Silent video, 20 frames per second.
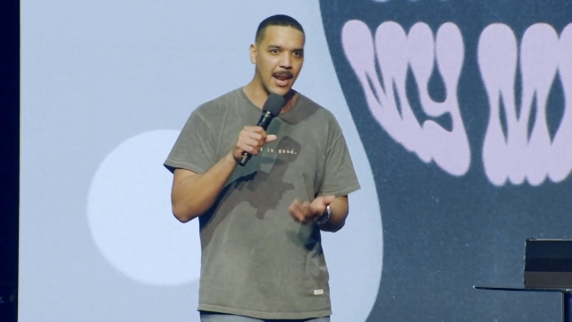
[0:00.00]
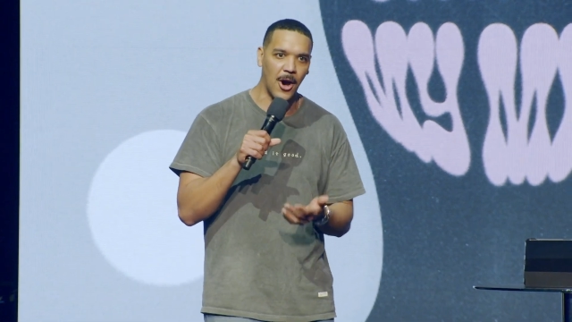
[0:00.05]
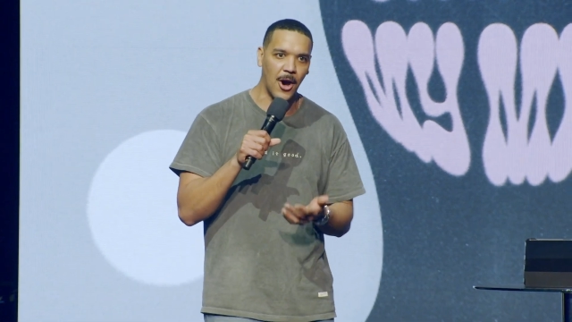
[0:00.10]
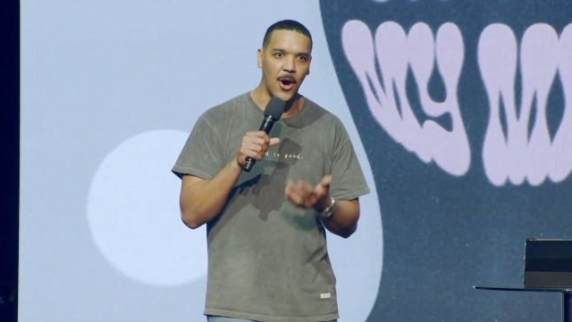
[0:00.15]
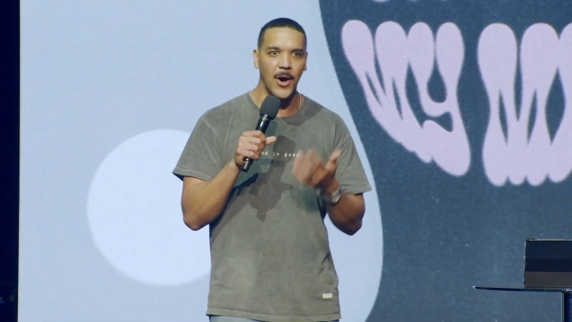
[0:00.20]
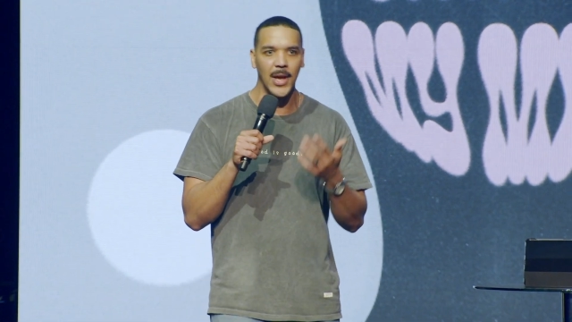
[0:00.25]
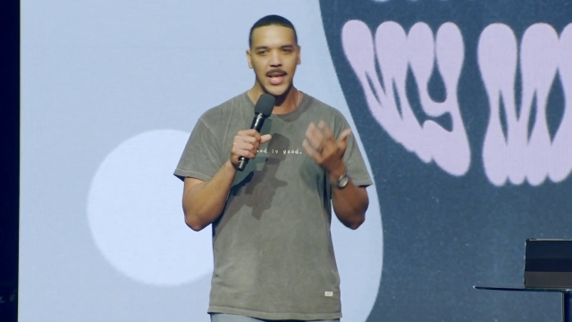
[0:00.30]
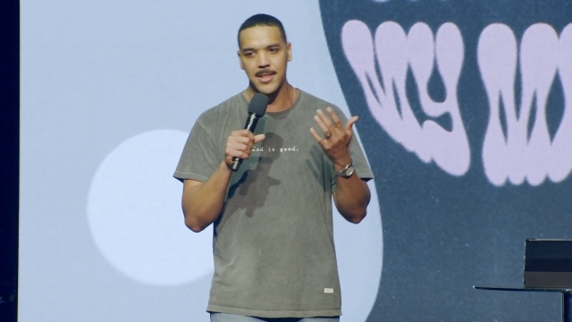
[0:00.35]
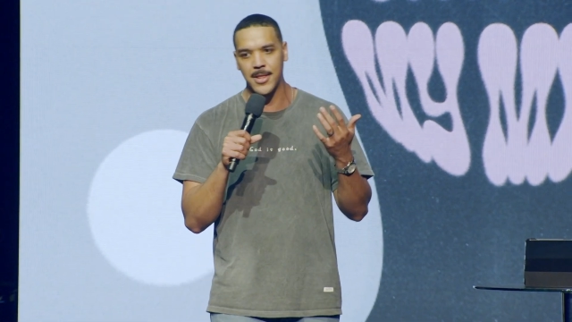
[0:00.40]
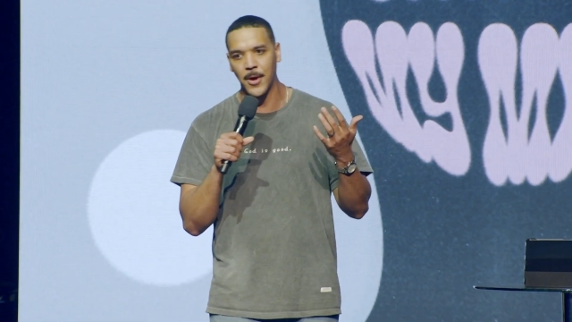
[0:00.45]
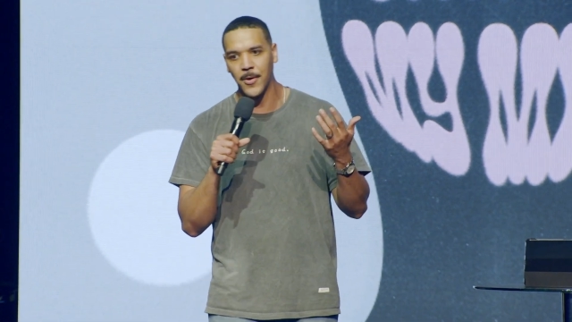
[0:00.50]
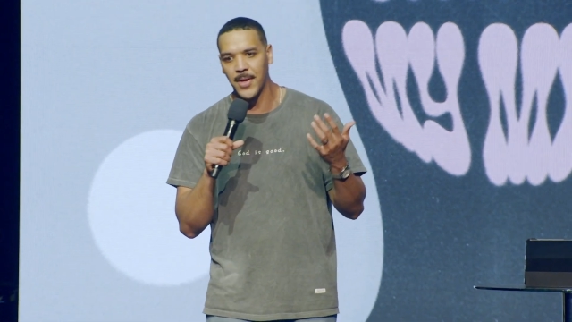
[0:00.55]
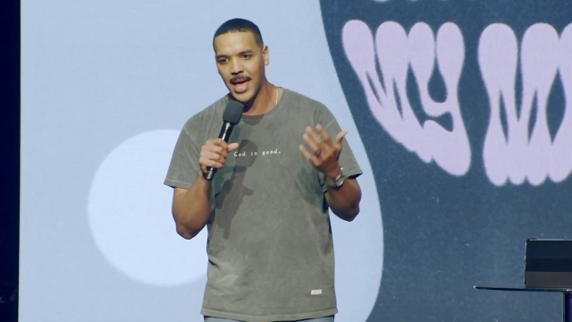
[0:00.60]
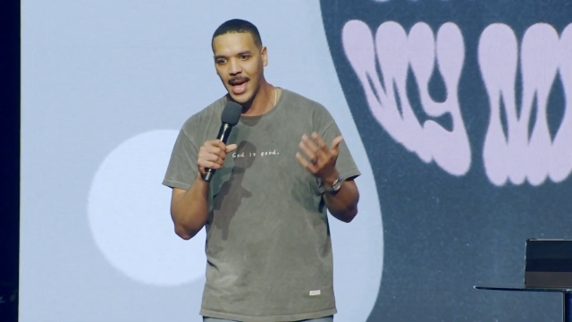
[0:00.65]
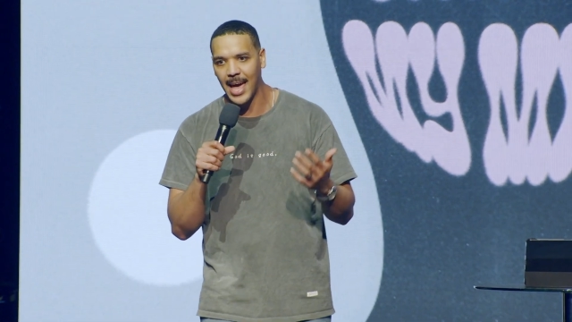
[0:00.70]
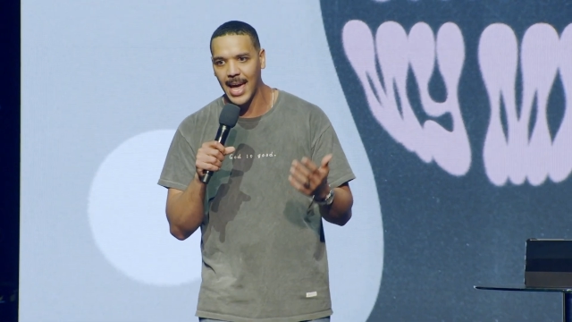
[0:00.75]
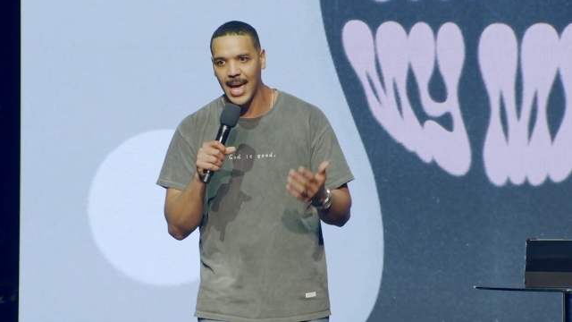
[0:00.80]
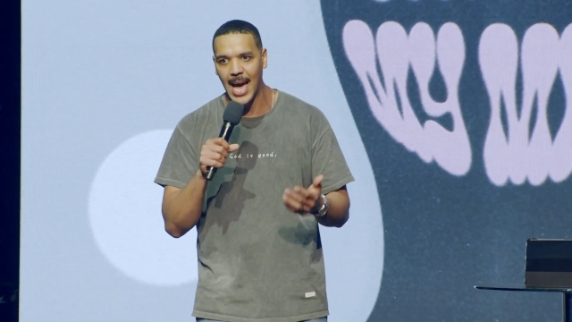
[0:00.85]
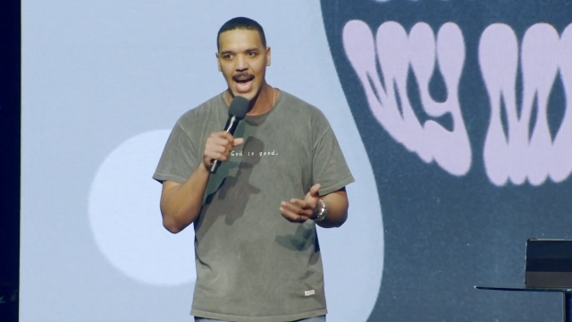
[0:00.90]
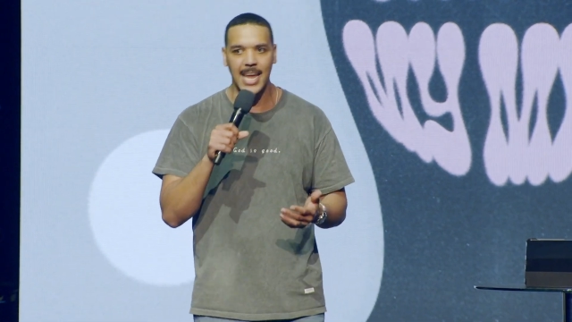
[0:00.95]
oh, it's
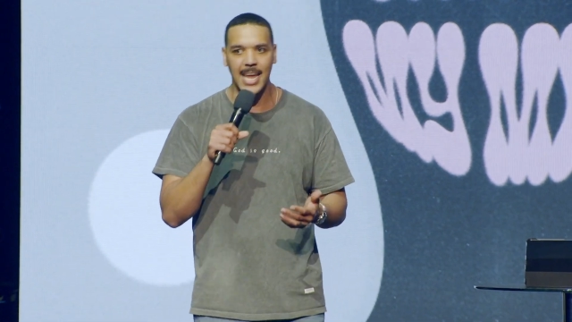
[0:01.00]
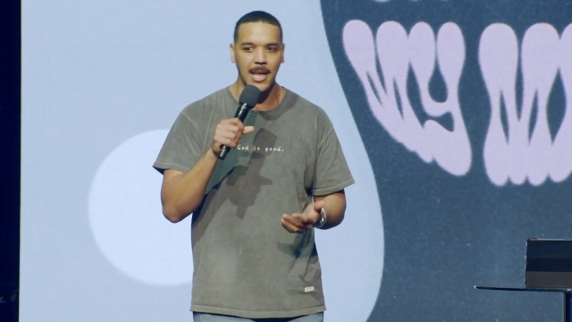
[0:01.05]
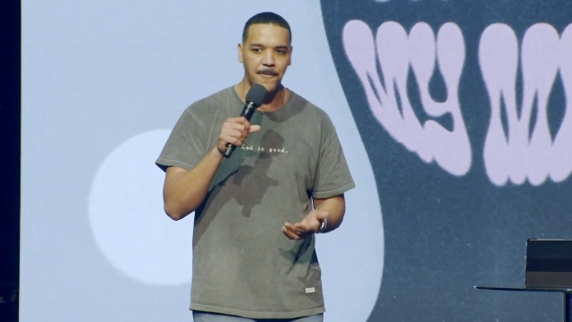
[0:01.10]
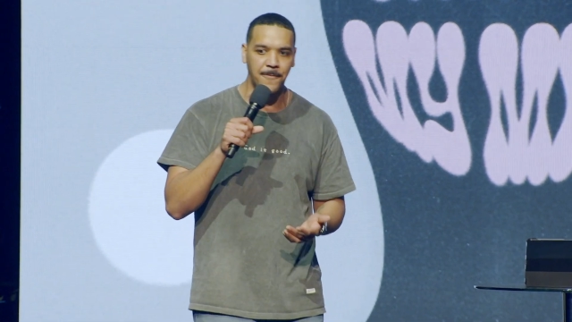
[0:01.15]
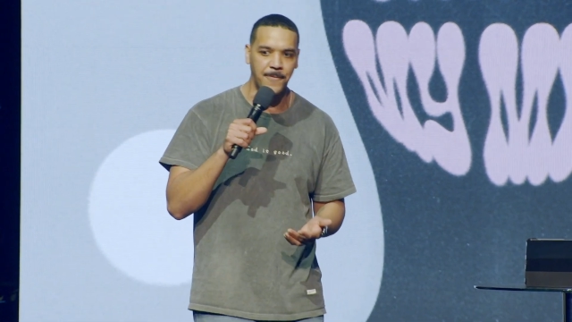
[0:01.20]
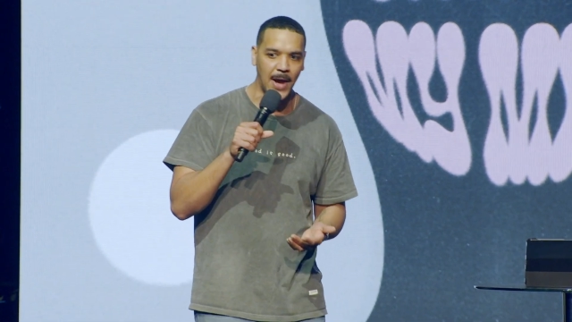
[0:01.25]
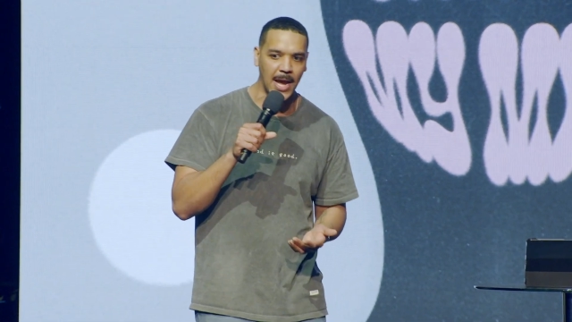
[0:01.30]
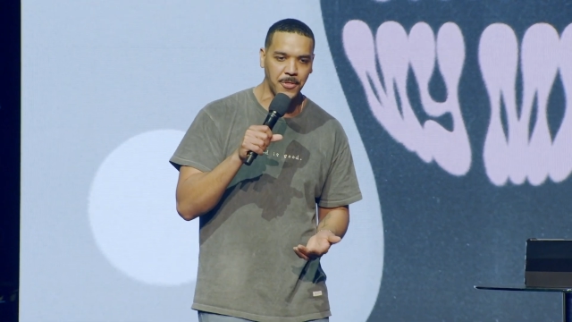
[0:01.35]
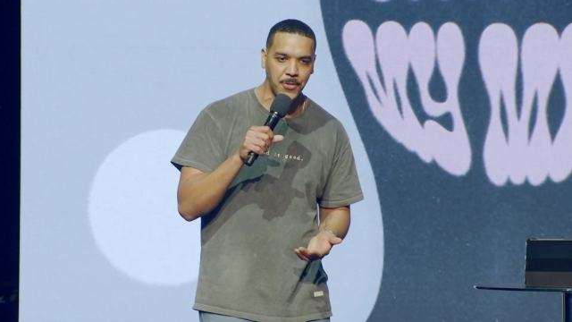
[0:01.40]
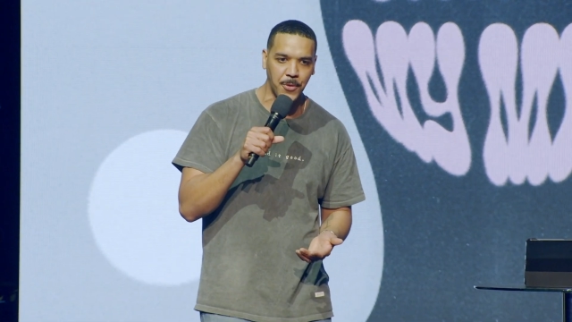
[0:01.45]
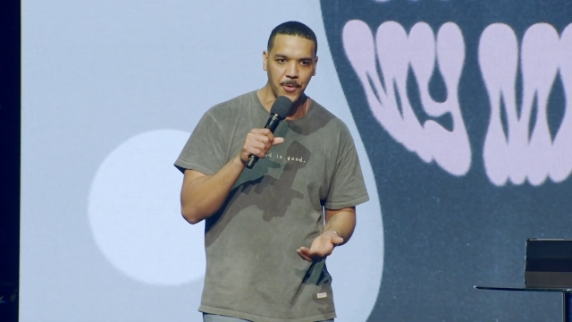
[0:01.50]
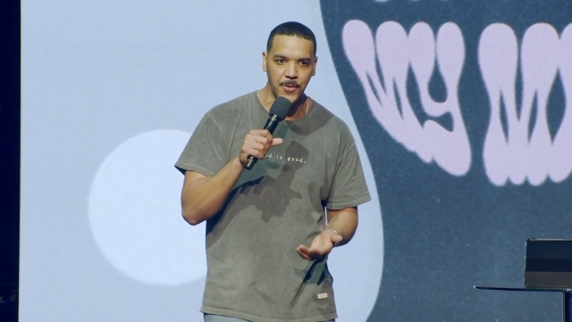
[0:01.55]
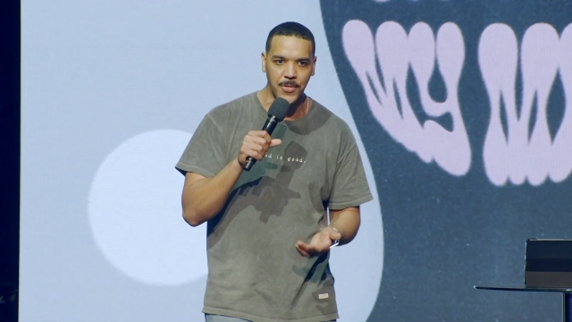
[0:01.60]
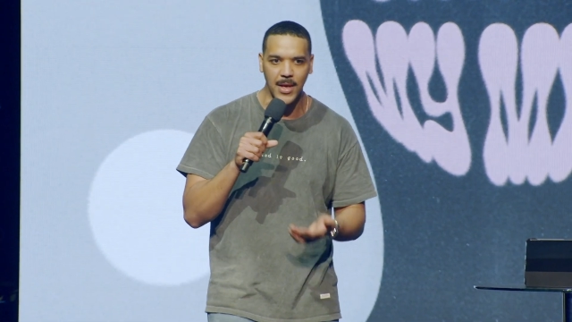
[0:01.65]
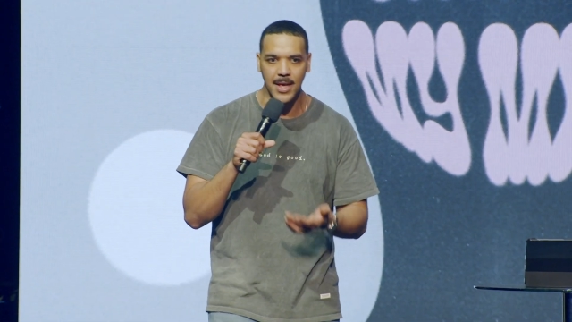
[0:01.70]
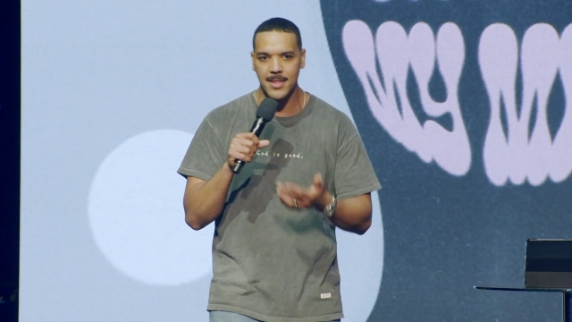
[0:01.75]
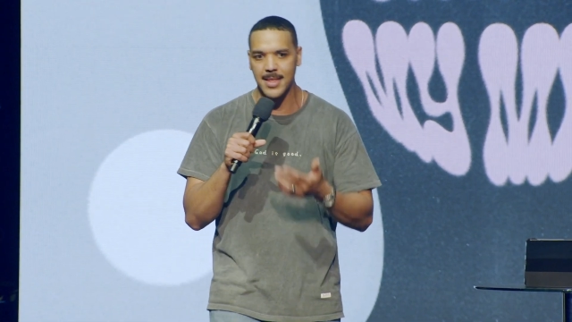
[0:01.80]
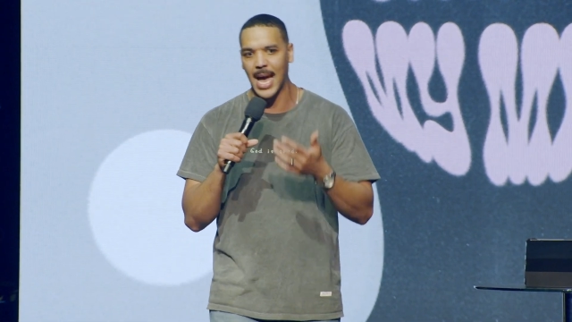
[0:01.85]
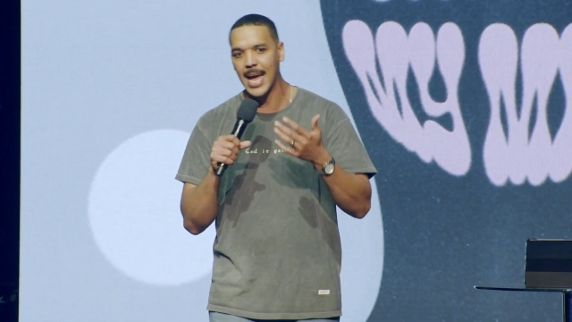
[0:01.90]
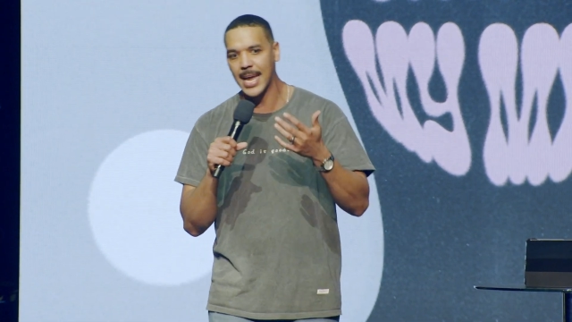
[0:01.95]
okay, I can fight through
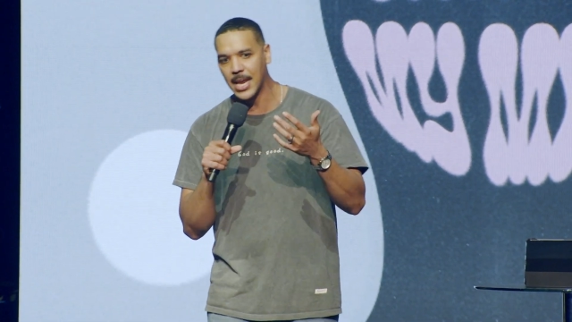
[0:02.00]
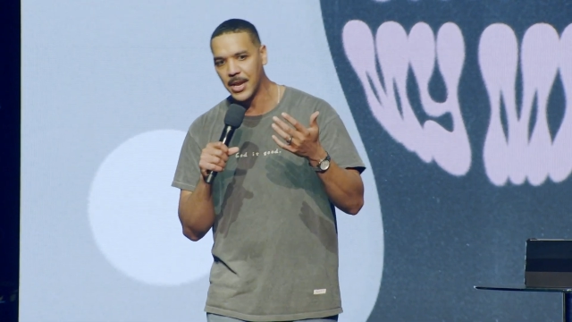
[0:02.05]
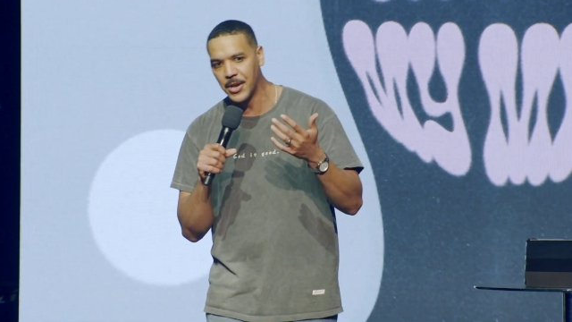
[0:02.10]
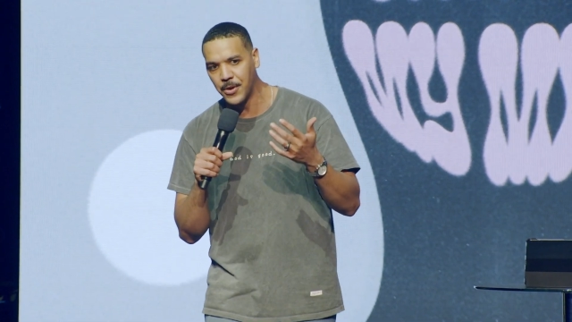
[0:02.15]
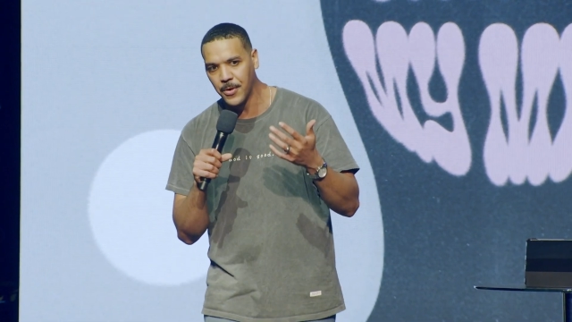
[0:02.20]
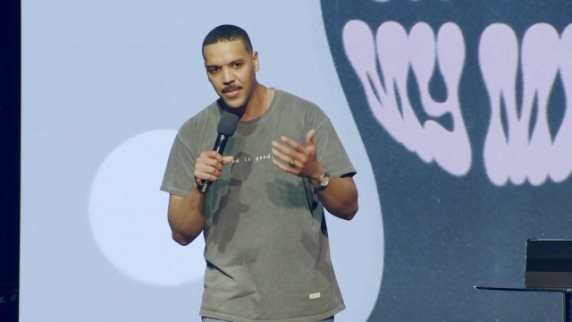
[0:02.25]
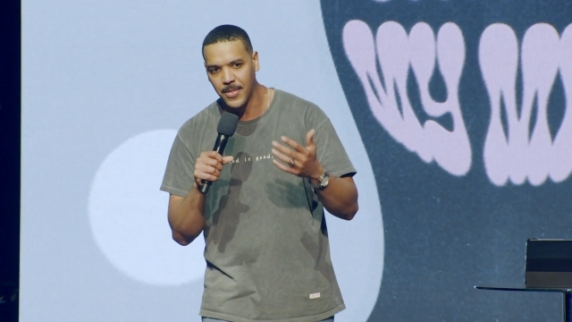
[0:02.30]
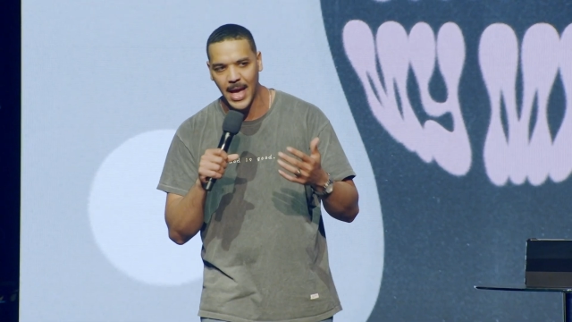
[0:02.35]
this, I can do